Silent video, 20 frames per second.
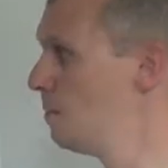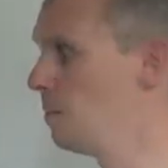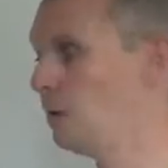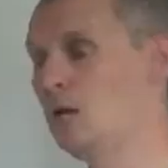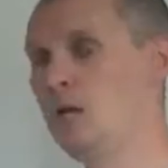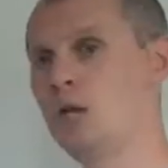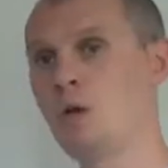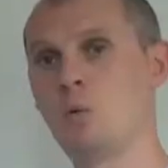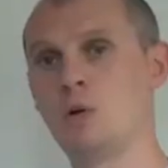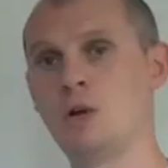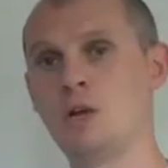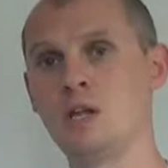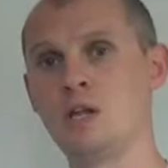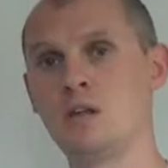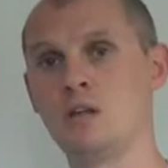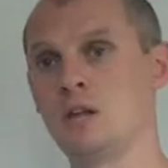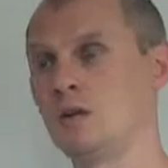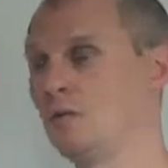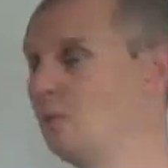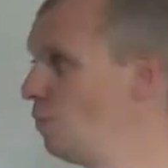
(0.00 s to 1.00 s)
But
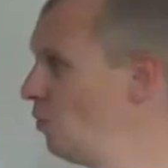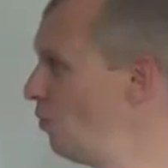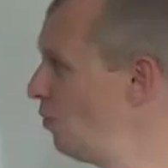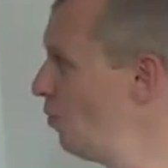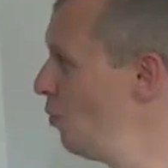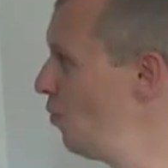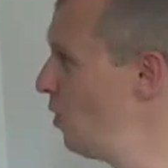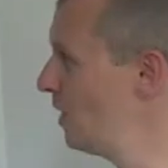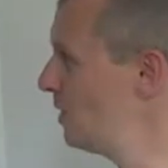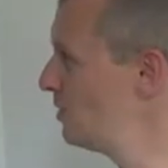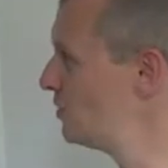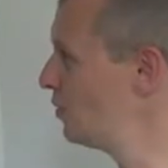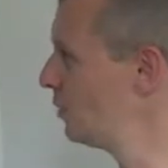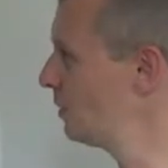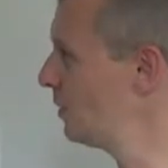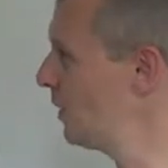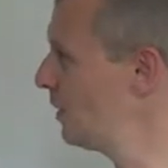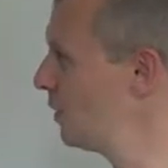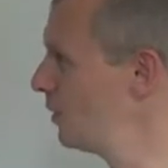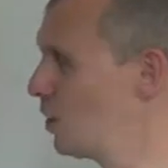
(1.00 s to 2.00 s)
equally, when it's
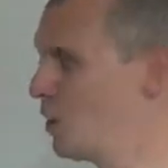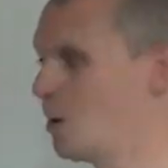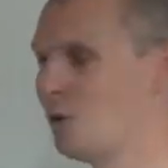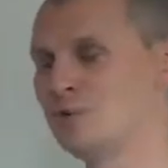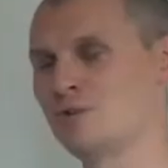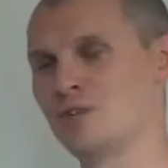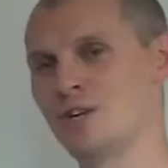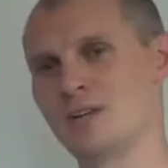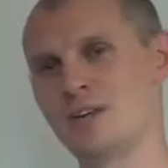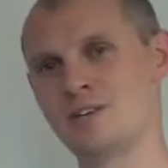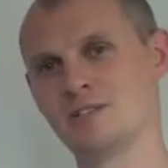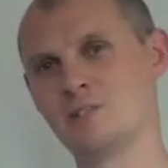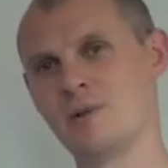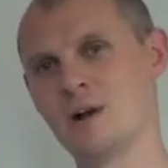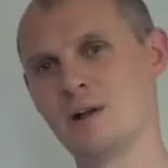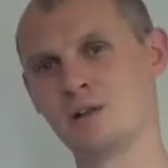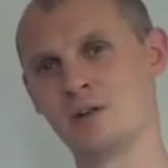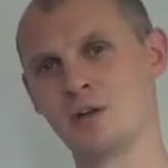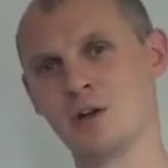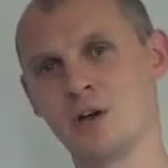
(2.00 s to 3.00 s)
not about the coach, it is
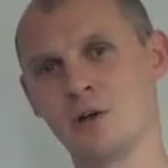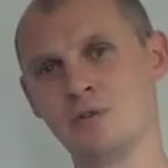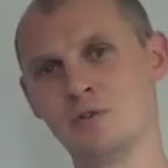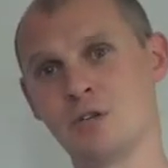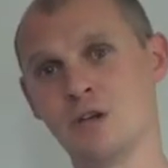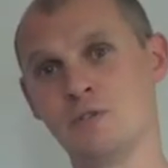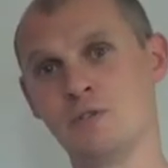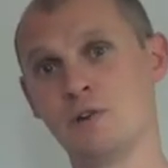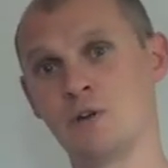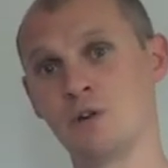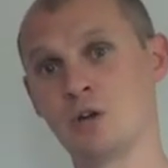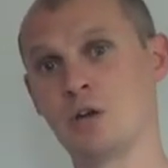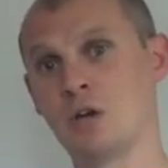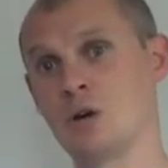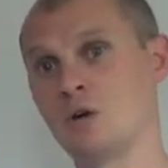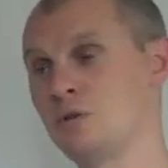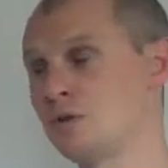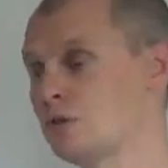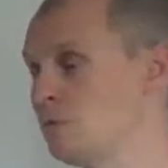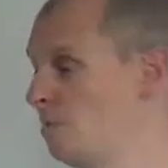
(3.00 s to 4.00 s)
about the coach. If you're a
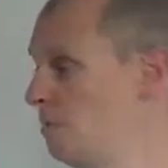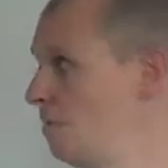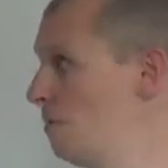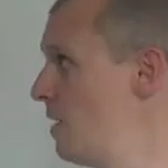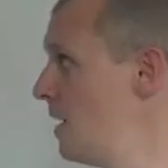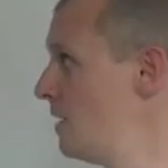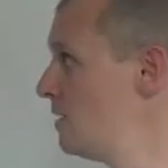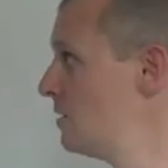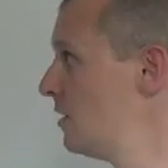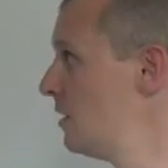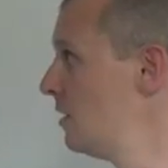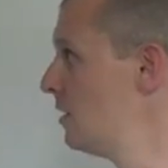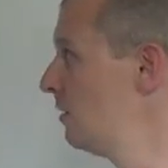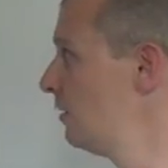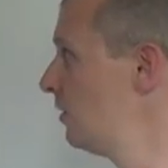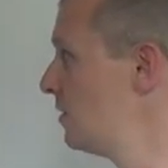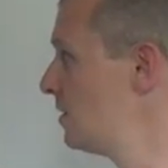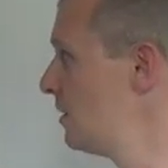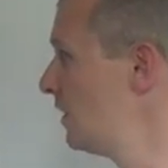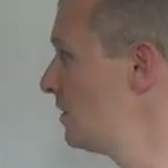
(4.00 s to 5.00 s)
coach, mentor,
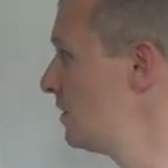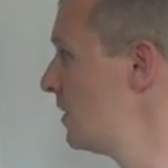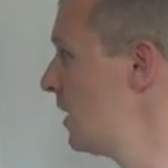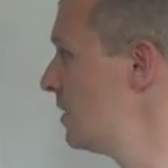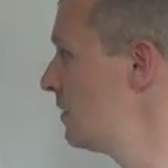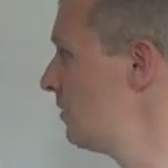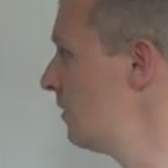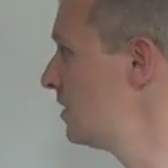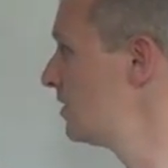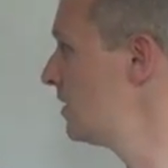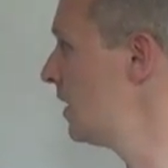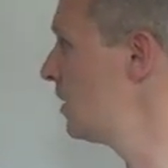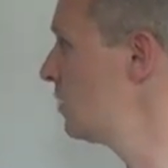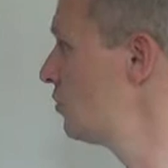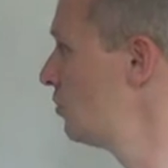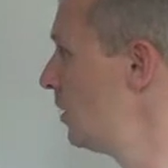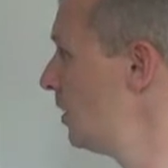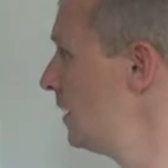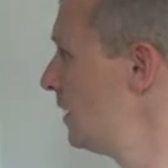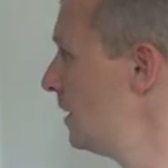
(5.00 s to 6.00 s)
facilitator,
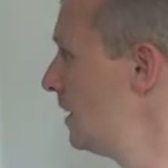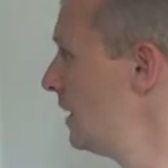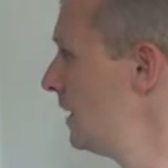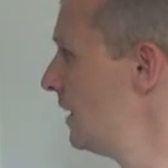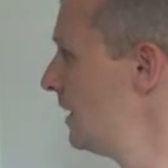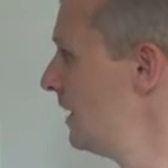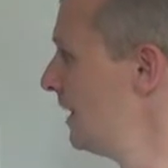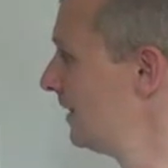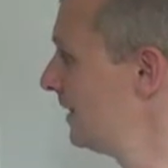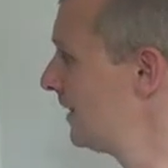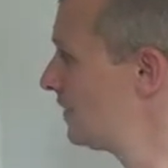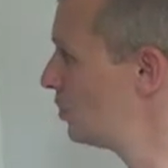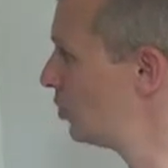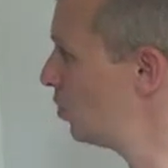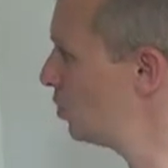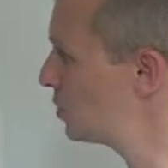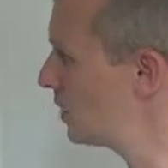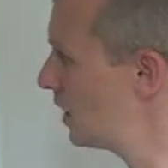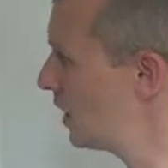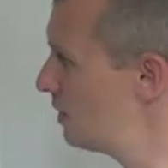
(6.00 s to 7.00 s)
etc., that's
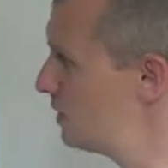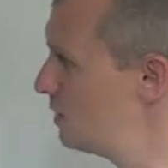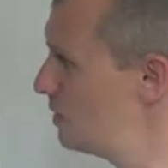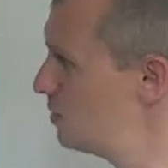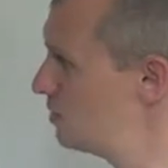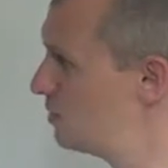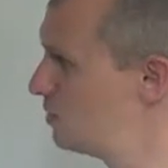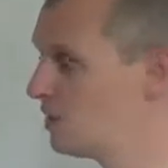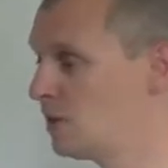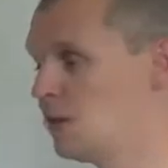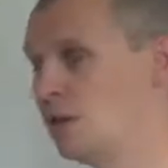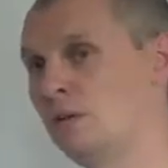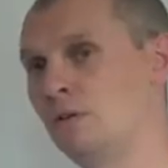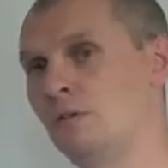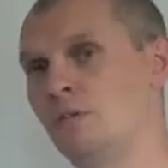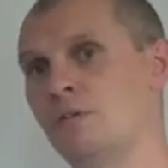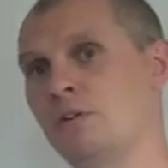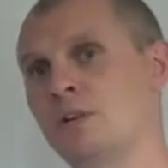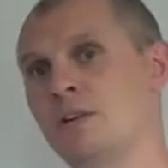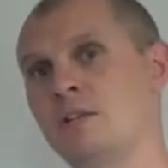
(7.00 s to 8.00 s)
also how you
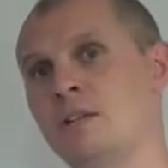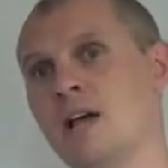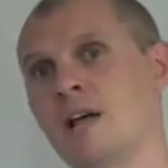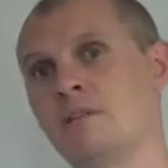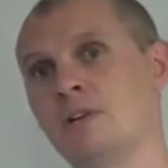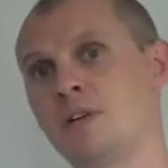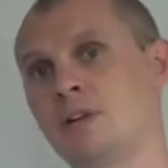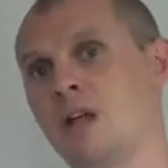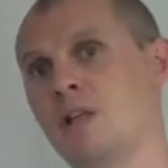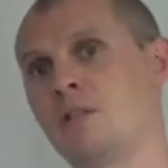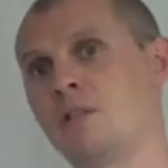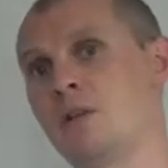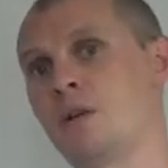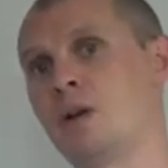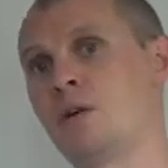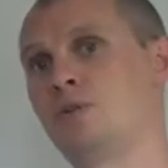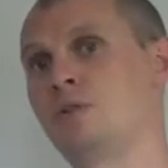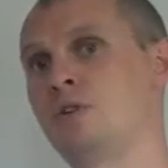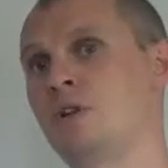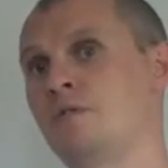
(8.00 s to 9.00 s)
skillfully navigate the
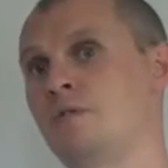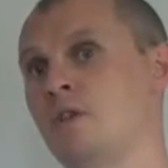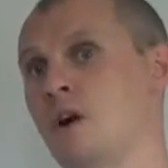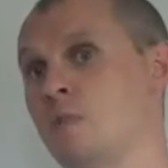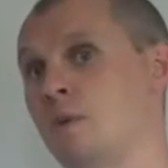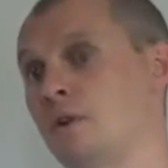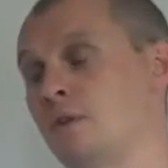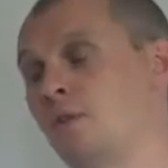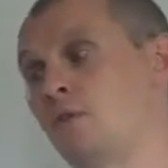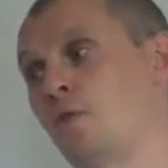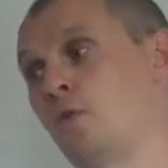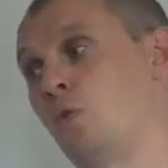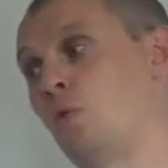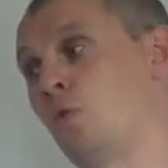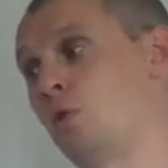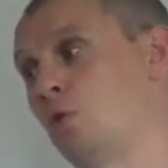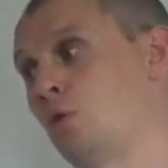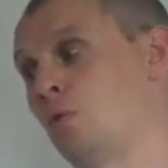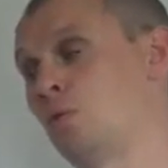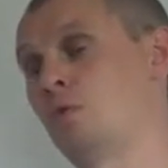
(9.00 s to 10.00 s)
coaching environment
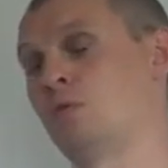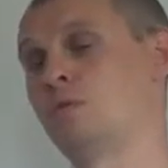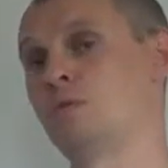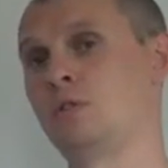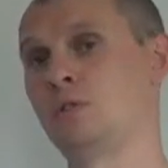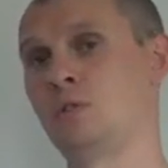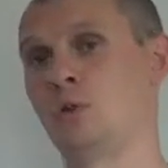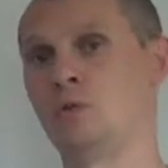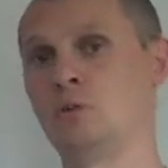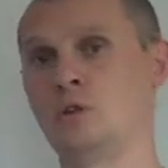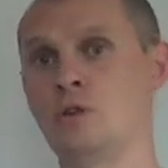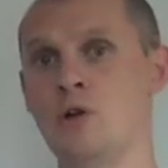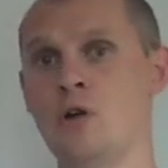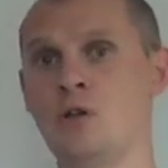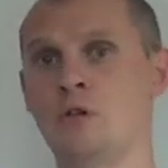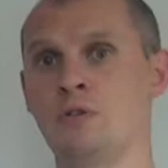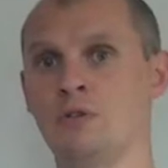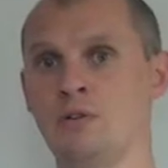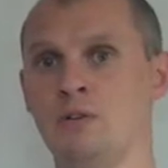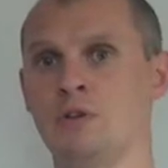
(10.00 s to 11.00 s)
for your, your
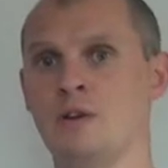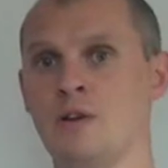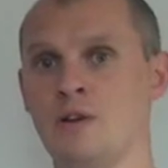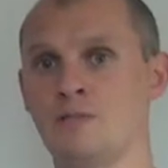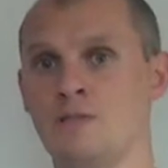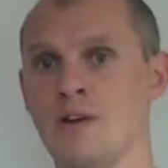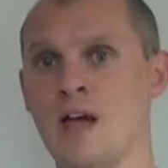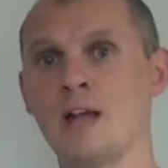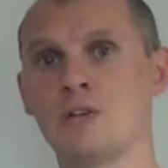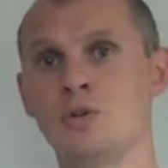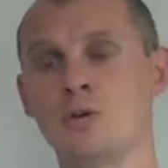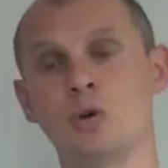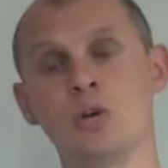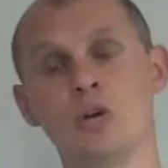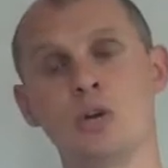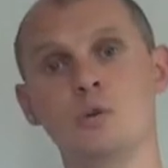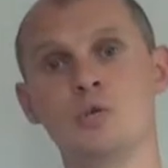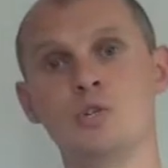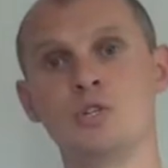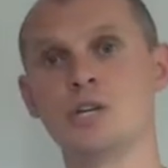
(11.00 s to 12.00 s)
learner, in effect, your
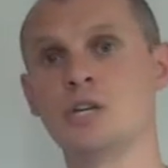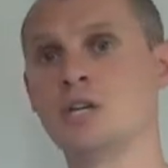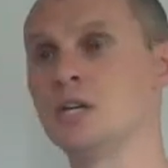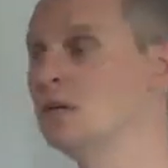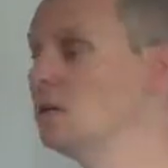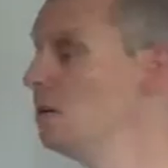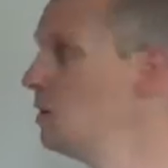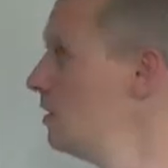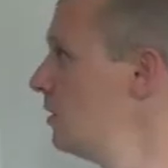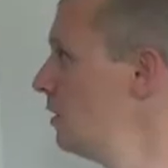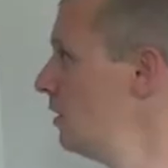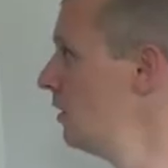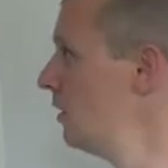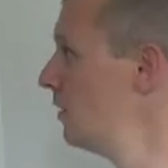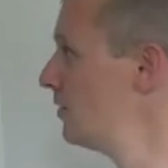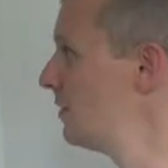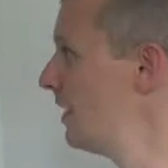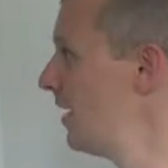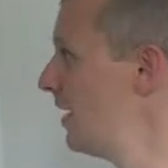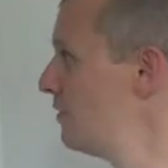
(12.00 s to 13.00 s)
coachee.
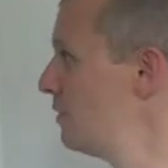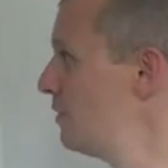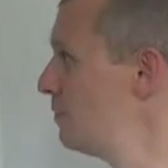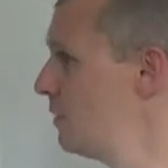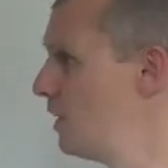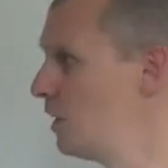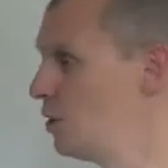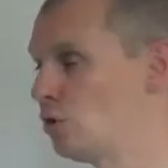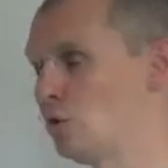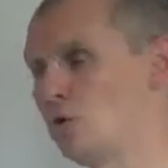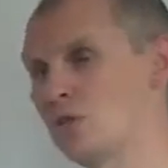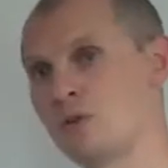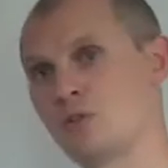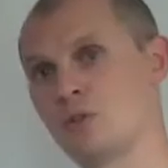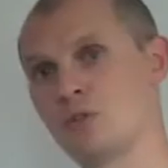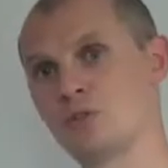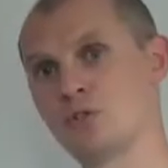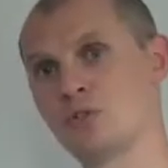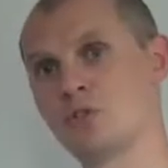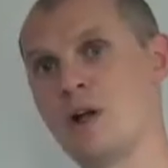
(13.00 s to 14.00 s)
So how do you make sure
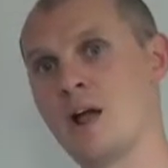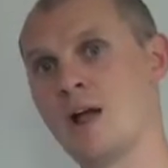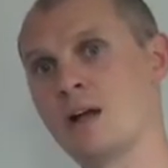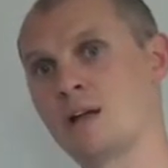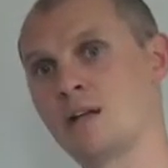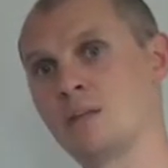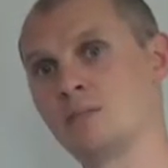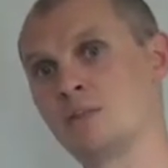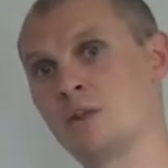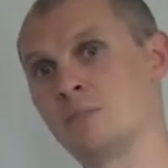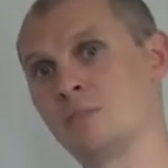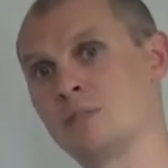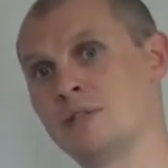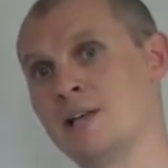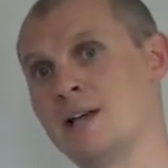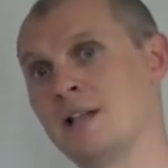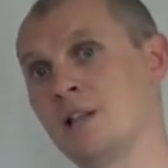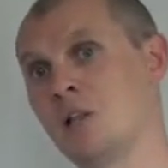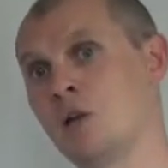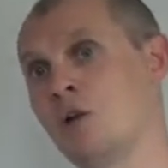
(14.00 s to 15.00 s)
they're on track in terms of
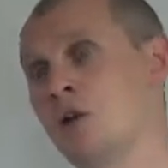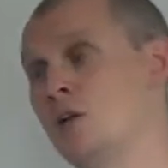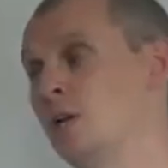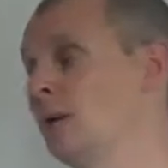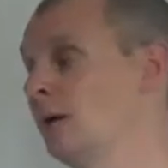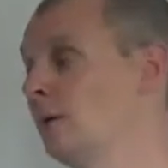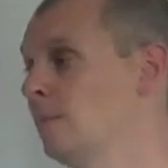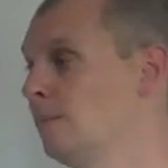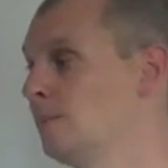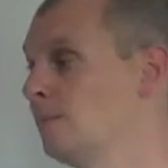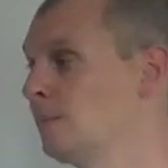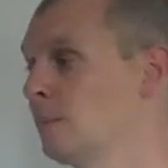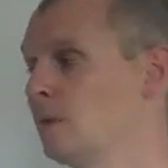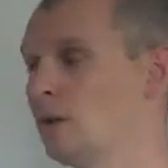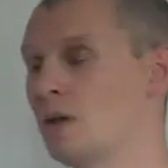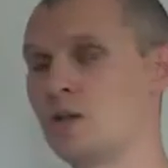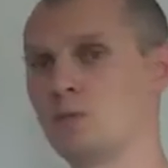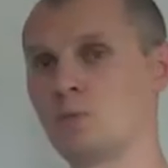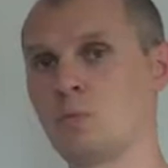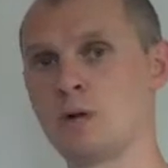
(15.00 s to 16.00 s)
their learning,
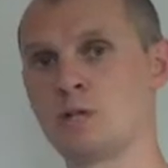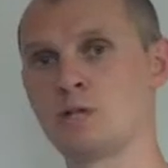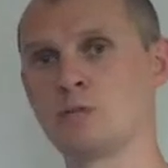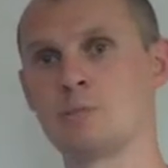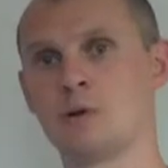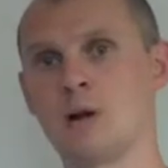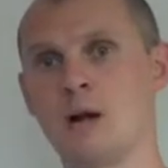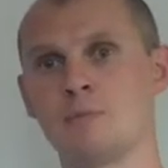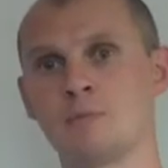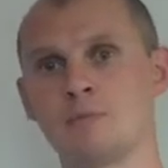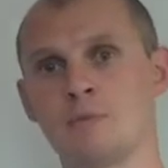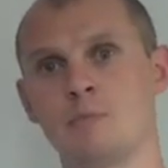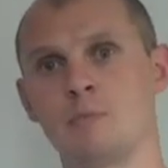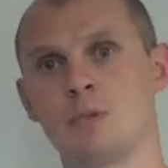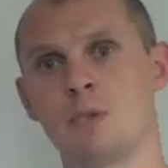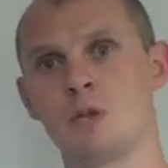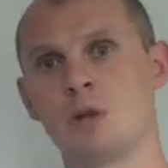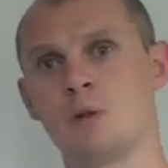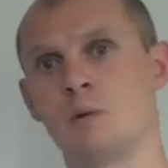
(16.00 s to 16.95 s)
as well as perhaps some of the